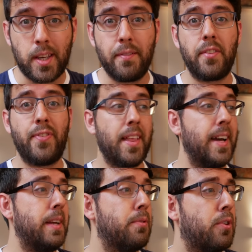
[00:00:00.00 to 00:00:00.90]
given the fact
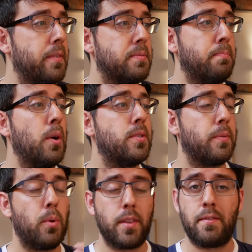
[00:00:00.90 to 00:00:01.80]
that he recruits most
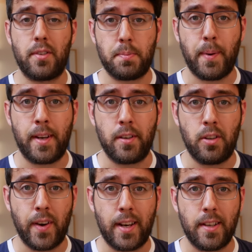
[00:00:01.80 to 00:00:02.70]
of what they've just spent on
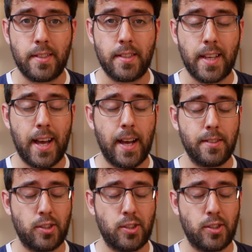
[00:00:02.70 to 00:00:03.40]
Juventus' uh,